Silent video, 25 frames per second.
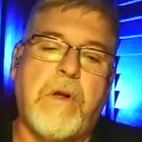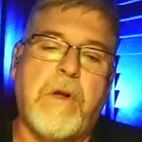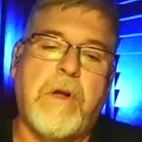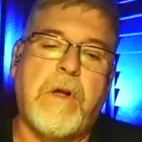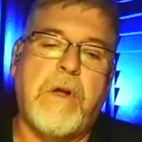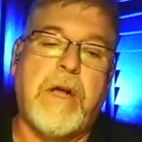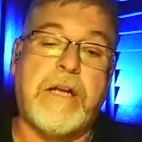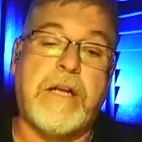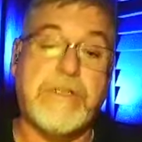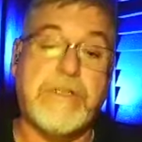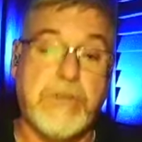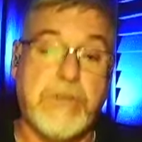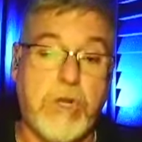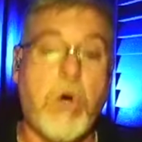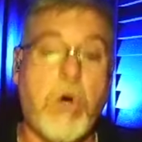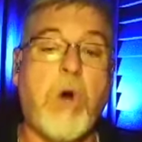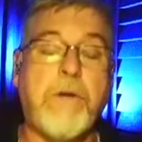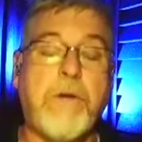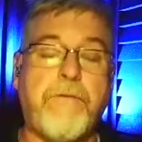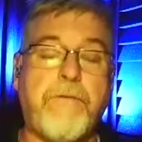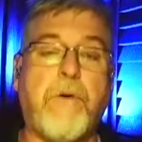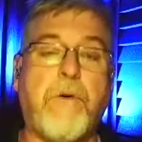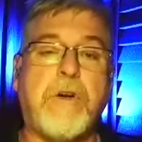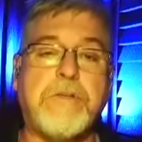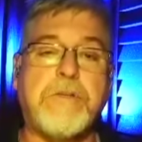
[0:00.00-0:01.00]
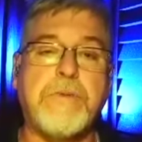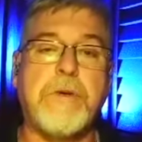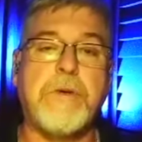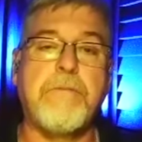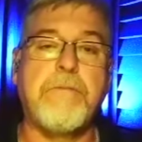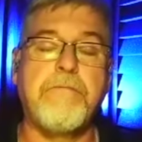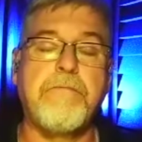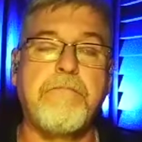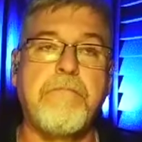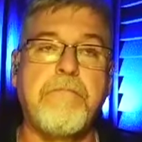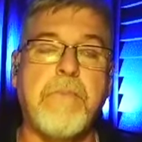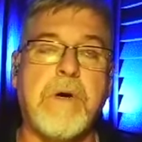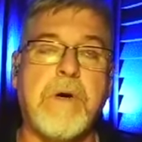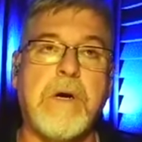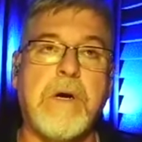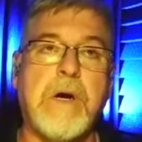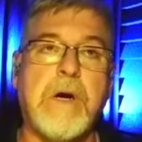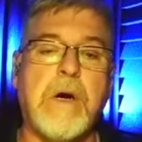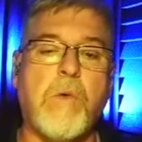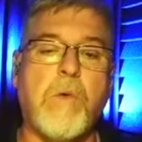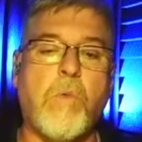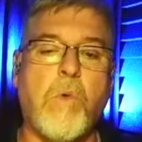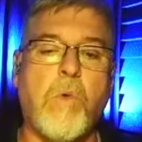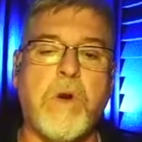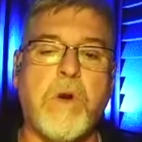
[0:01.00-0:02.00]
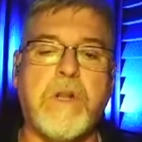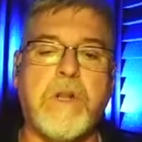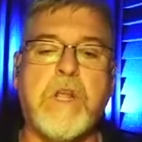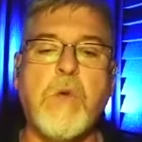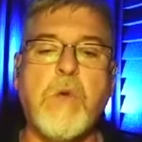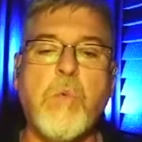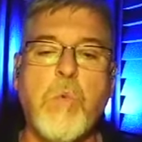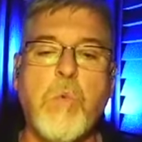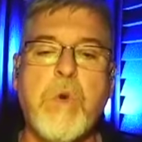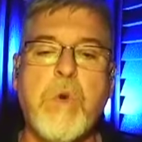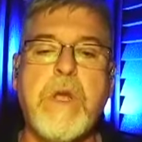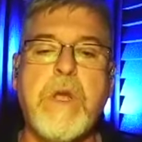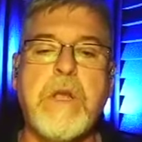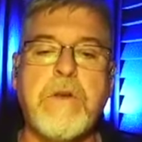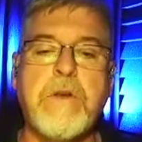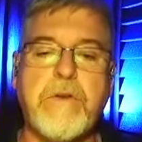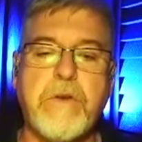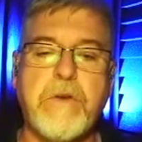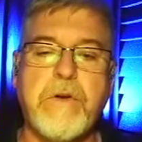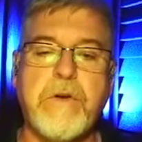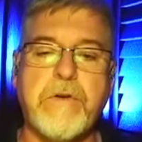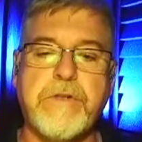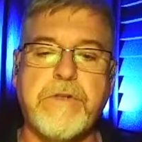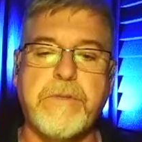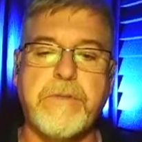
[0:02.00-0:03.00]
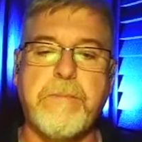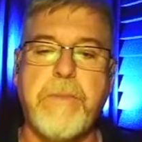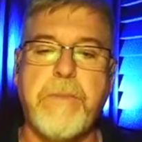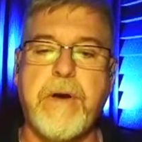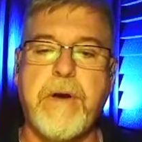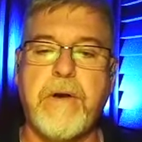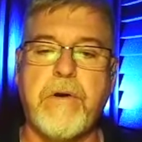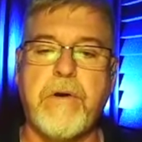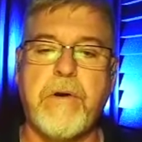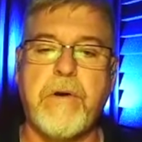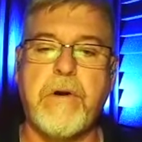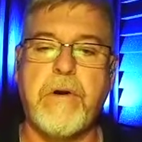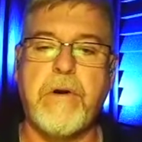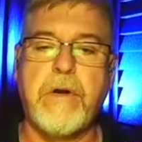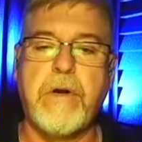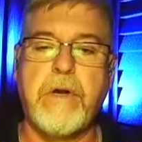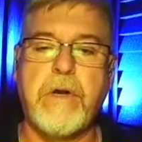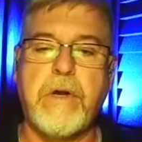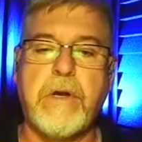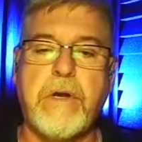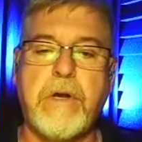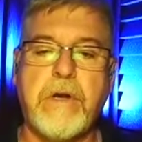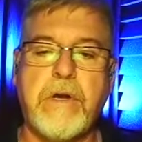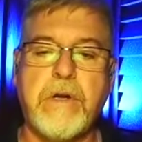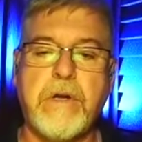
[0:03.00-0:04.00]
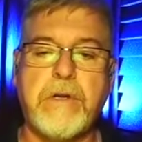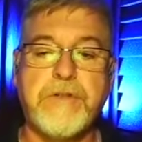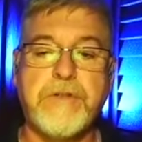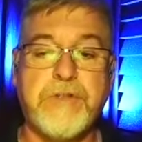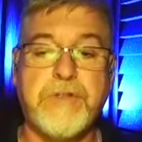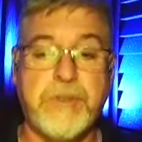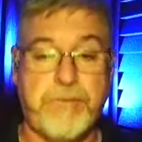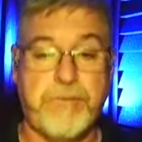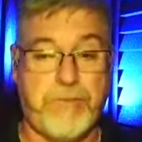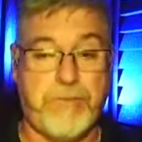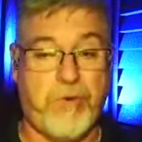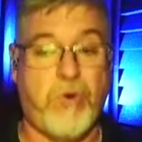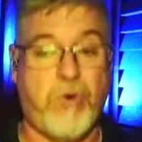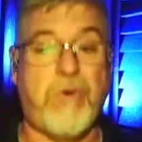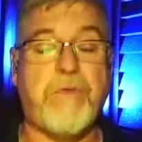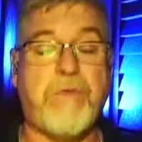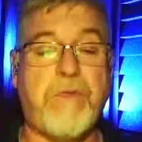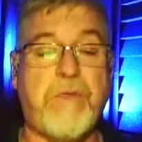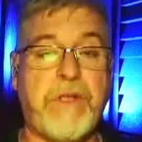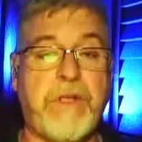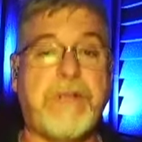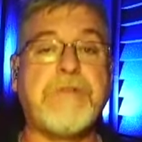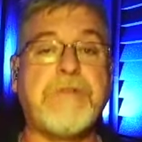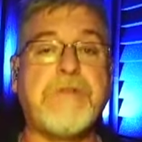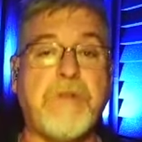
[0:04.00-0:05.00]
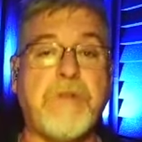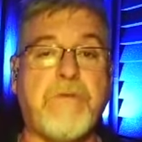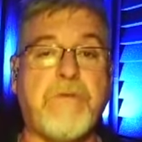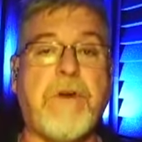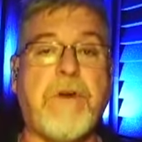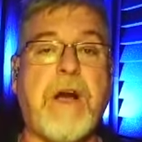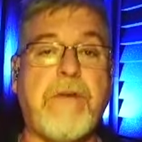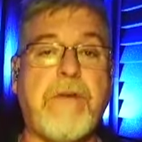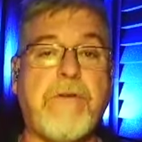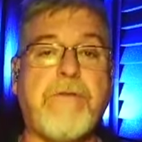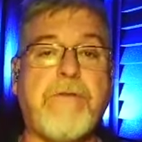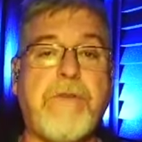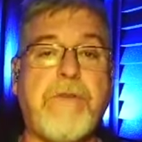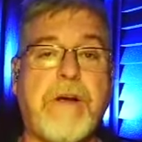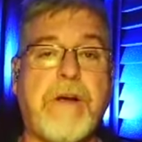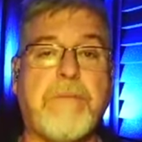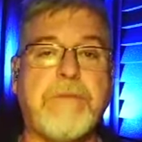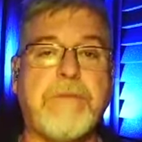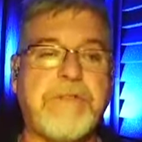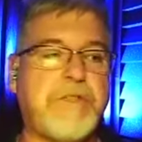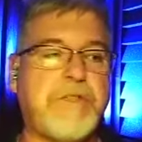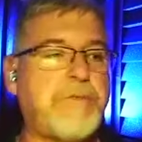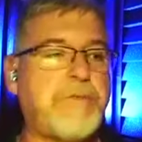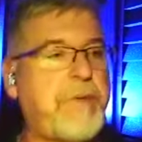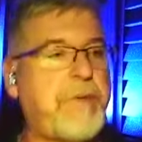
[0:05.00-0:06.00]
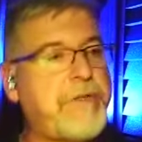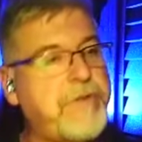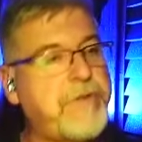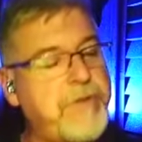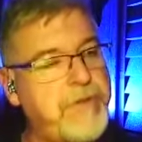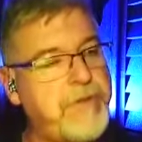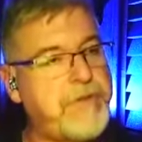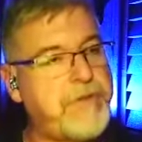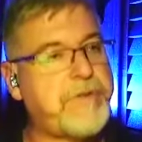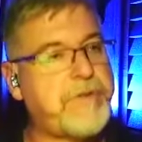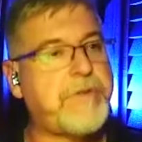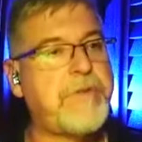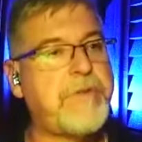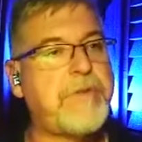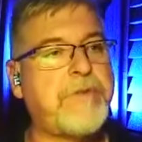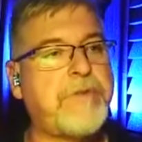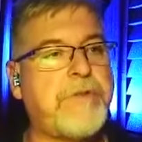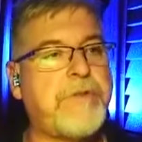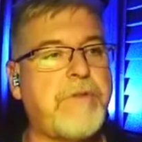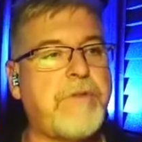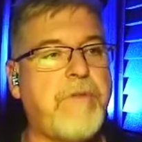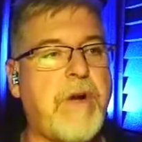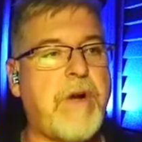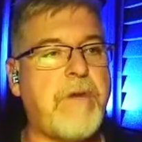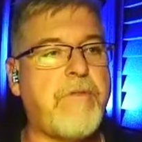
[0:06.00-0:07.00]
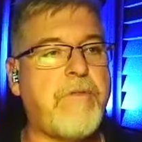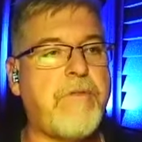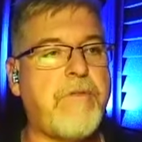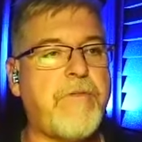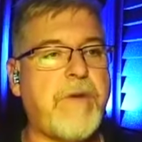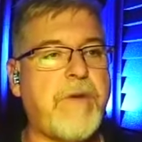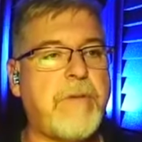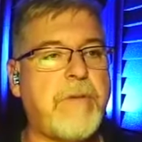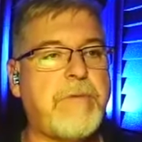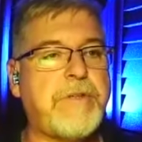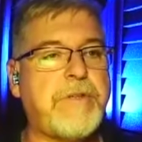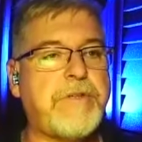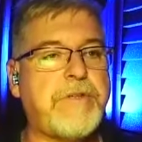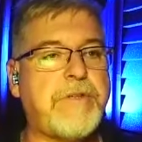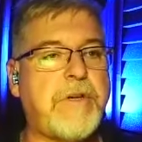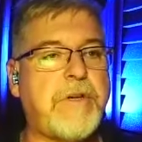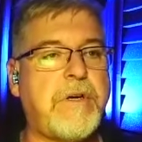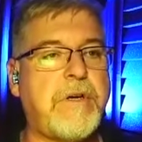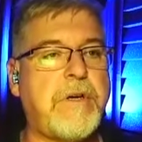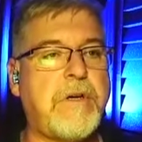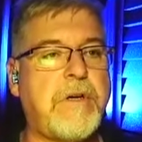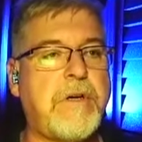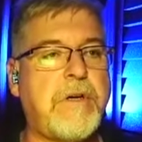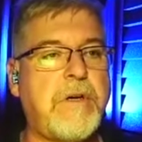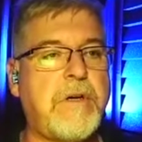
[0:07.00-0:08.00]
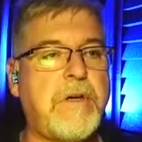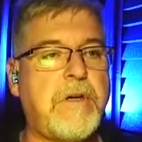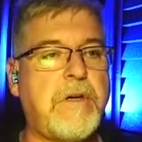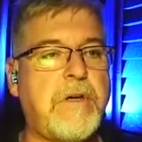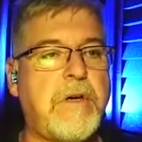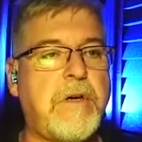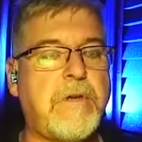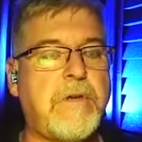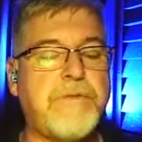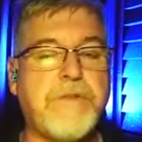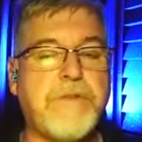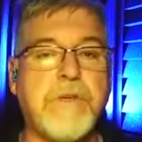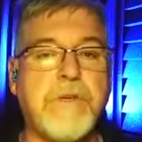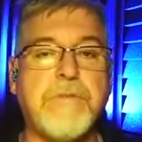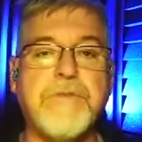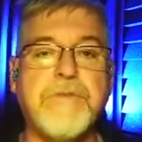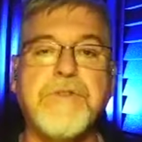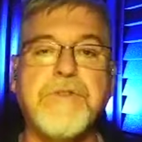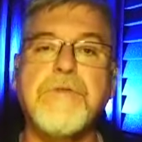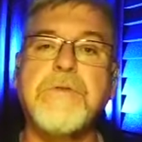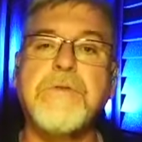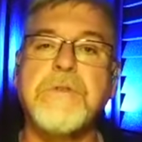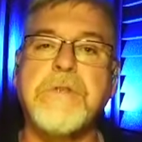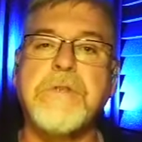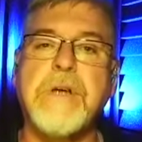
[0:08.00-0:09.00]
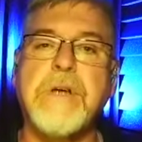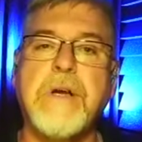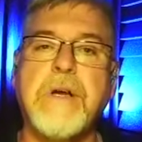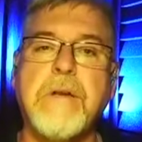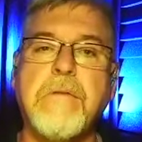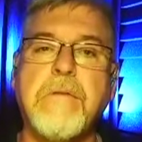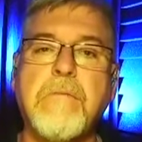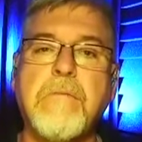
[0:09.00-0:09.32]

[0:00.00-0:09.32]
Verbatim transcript: as law enforcement uh, what can we do to better support these survivor families especially these the survivor families uh, of, of suicide